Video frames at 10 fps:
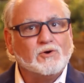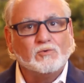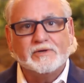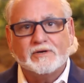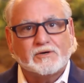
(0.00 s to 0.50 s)

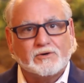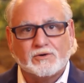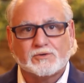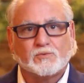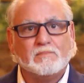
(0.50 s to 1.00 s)
only
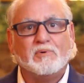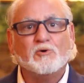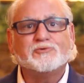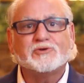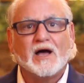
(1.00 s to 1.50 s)
occurs when
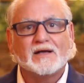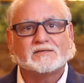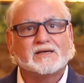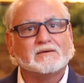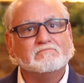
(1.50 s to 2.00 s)
both
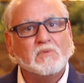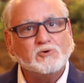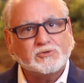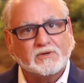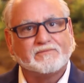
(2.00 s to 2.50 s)
sides get
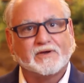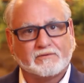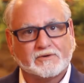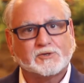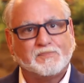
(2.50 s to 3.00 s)
most of their
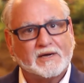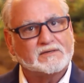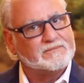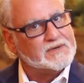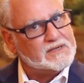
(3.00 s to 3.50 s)

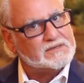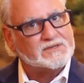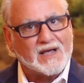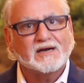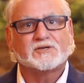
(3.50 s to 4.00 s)
respective needs
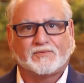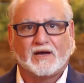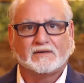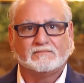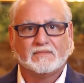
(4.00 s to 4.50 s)

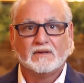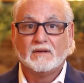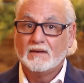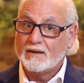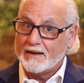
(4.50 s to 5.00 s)
satisfied.
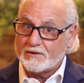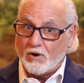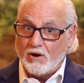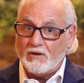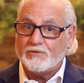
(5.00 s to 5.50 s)
And
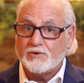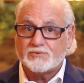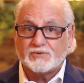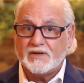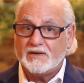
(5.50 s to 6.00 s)
all
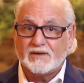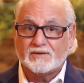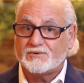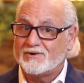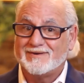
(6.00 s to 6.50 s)
those
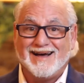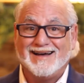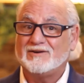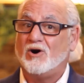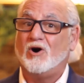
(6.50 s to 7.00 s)
needs are
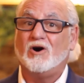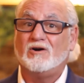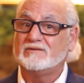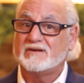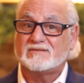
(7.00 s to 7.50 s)
not
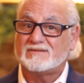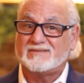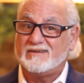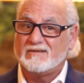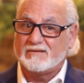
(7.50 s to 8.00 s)
all
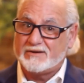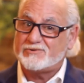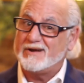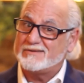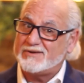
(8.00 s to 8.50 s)
necessarily
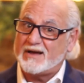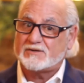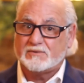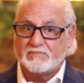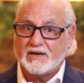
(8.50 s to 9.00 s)

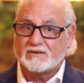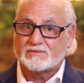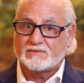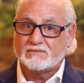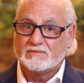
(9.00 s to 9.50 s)

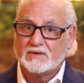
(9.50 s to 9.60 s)
transaction-based.